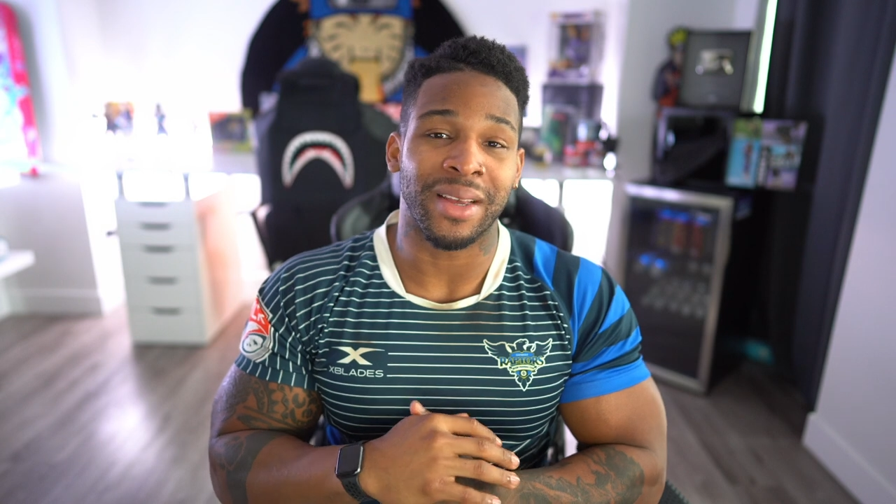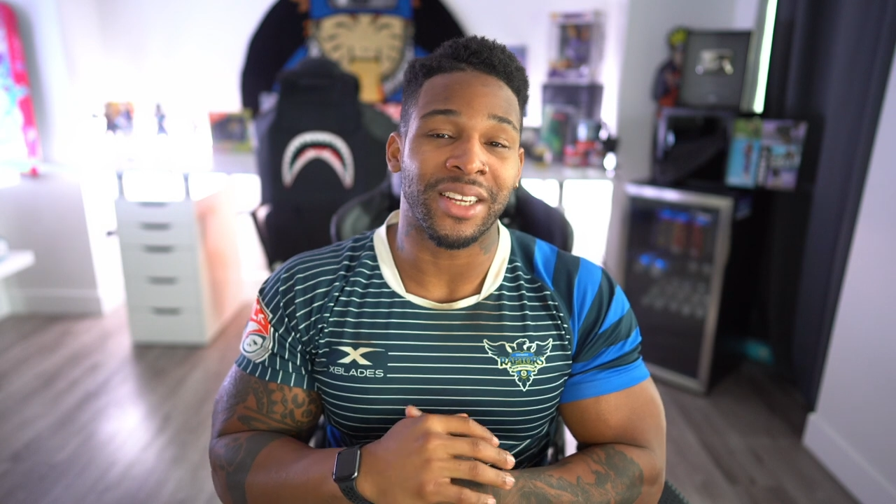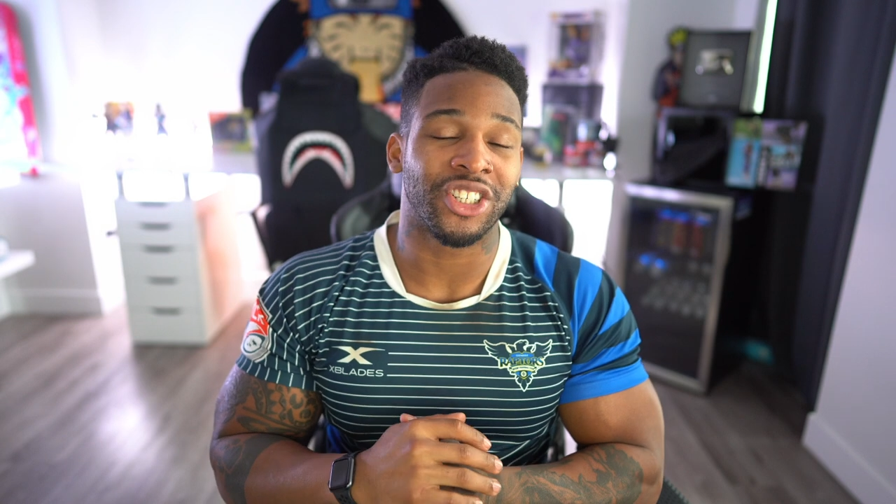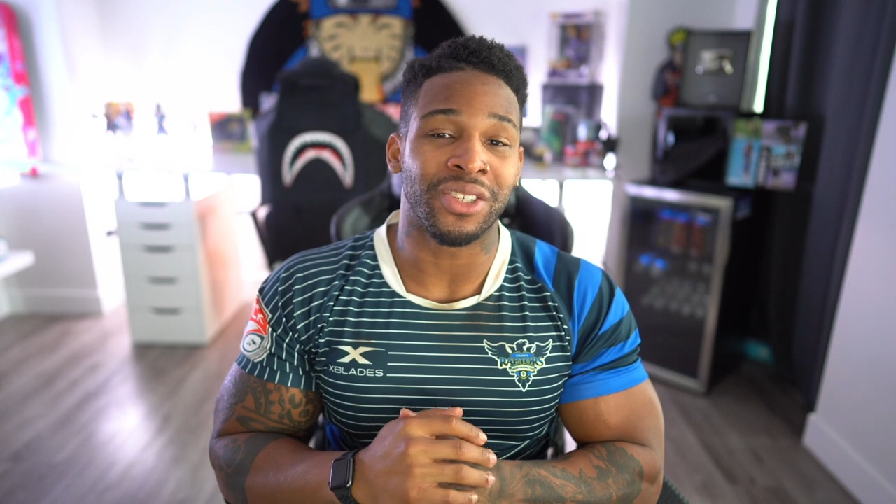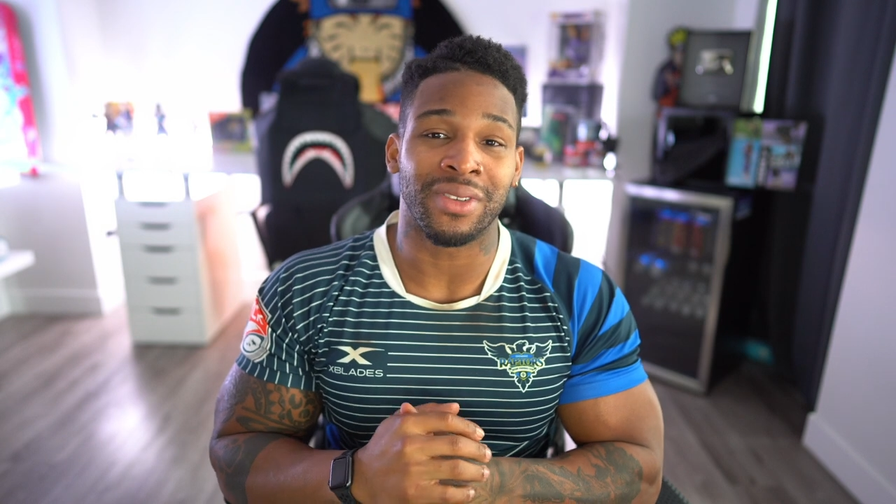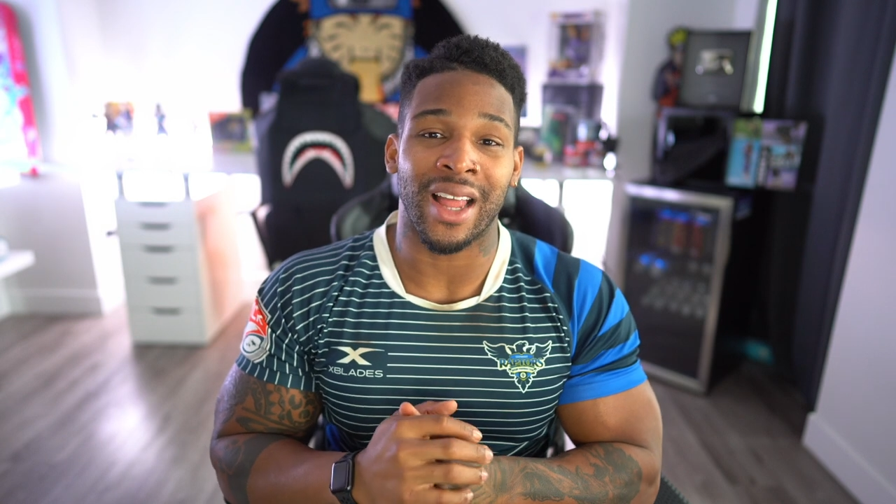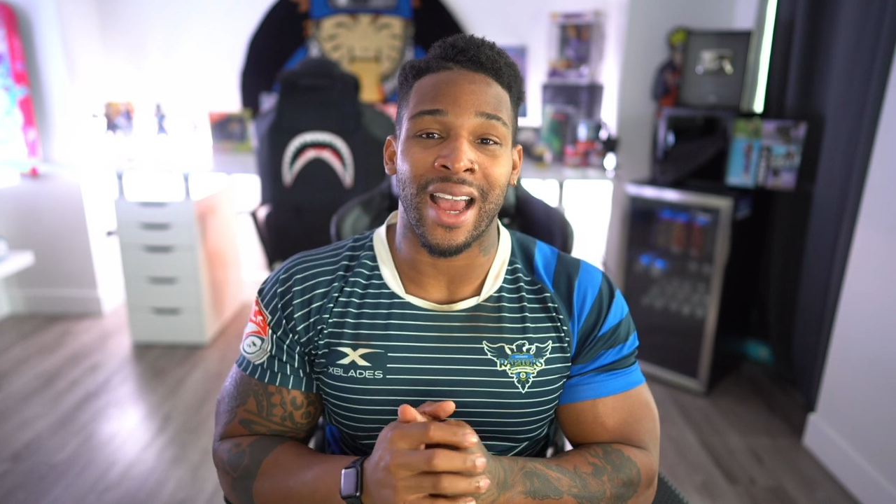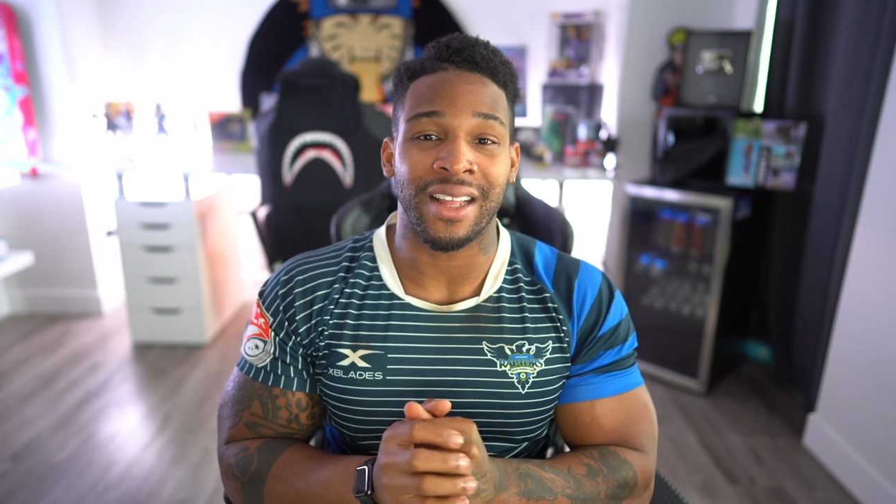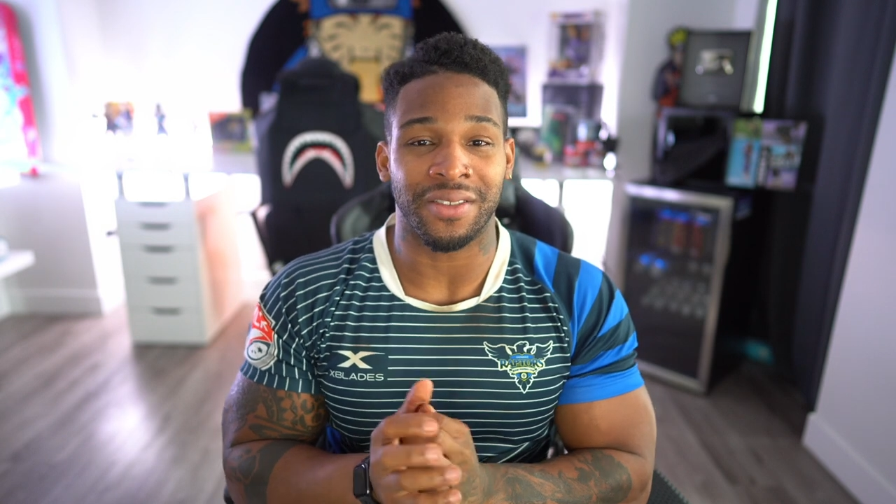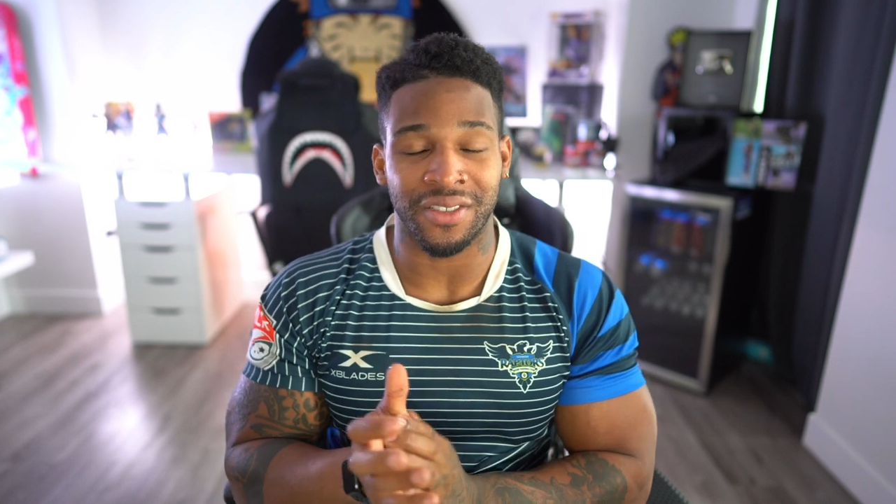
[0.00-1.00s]
Make sure you
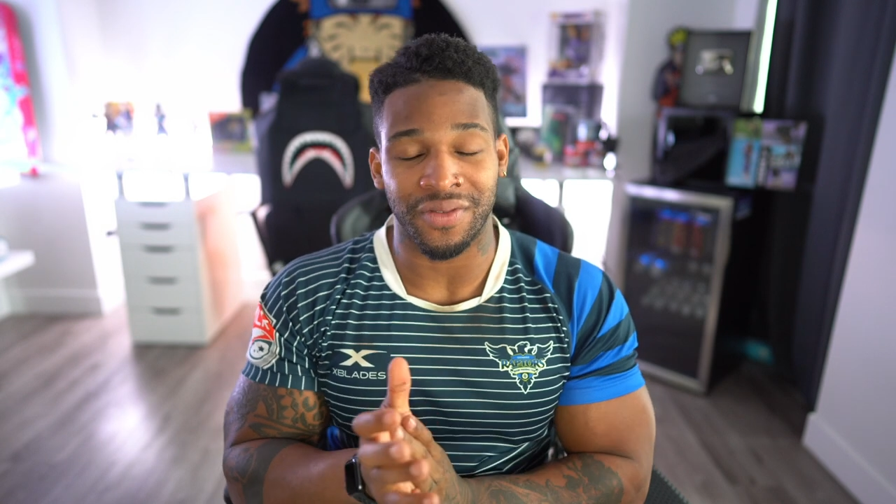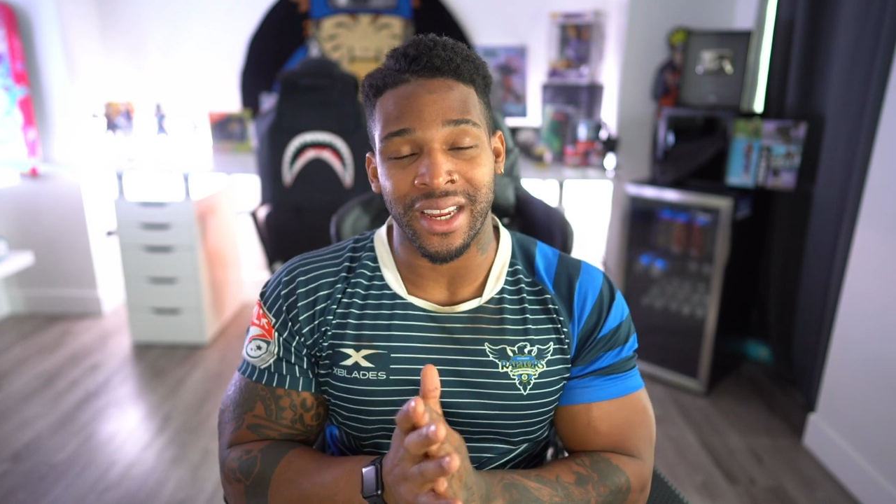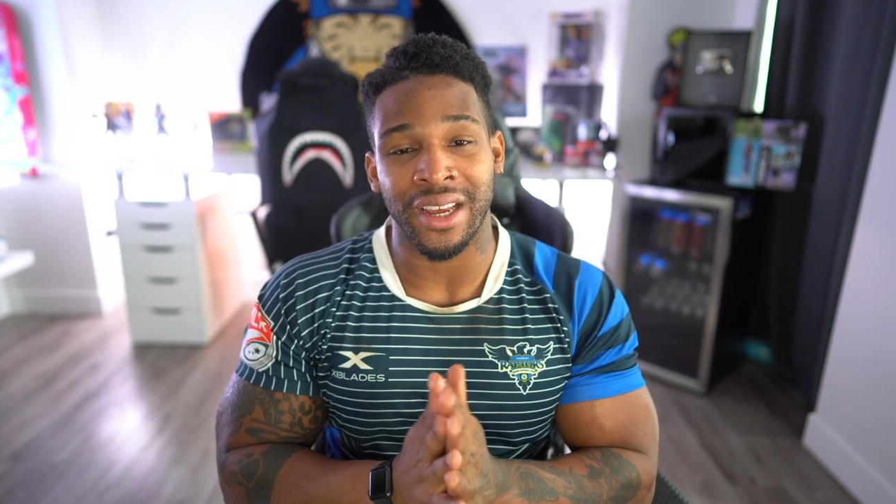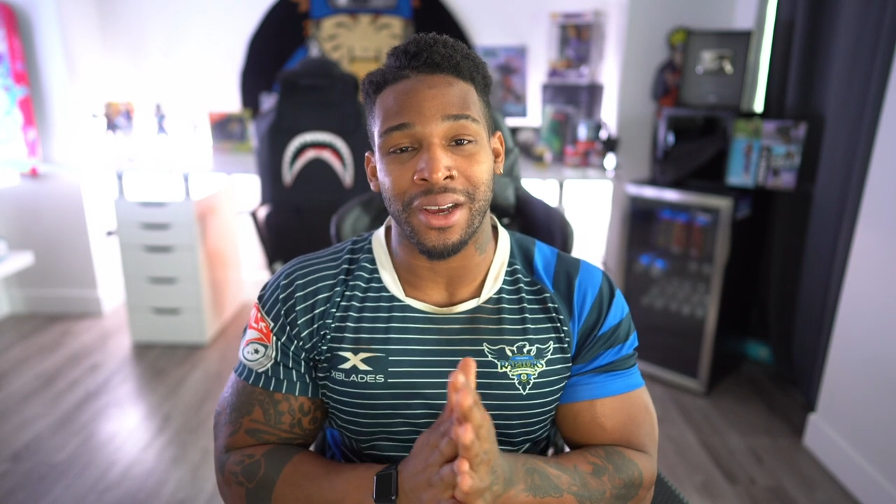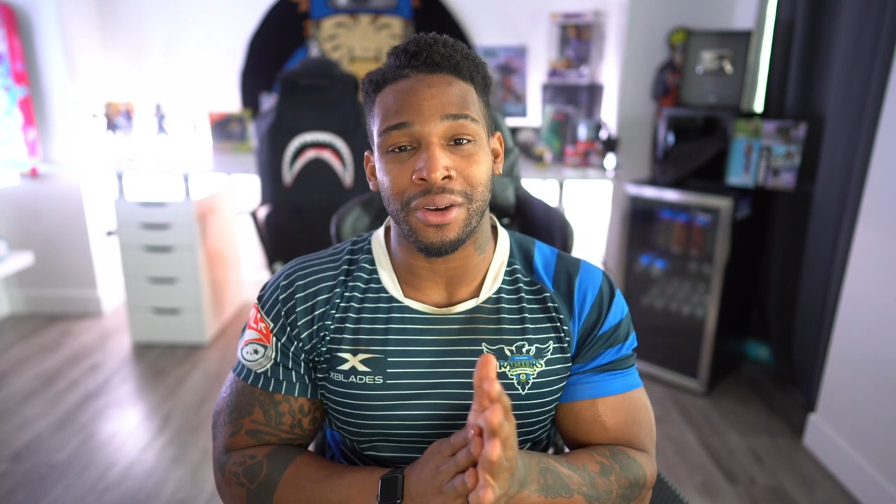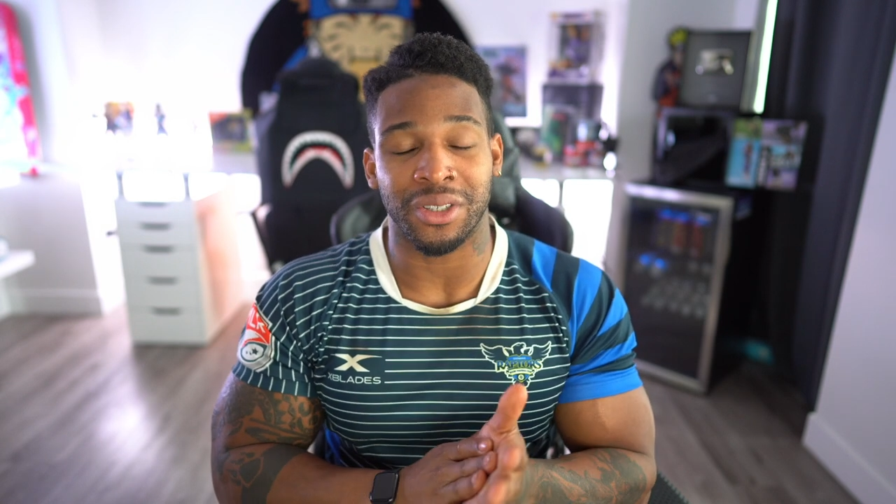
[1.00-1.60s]
like this video,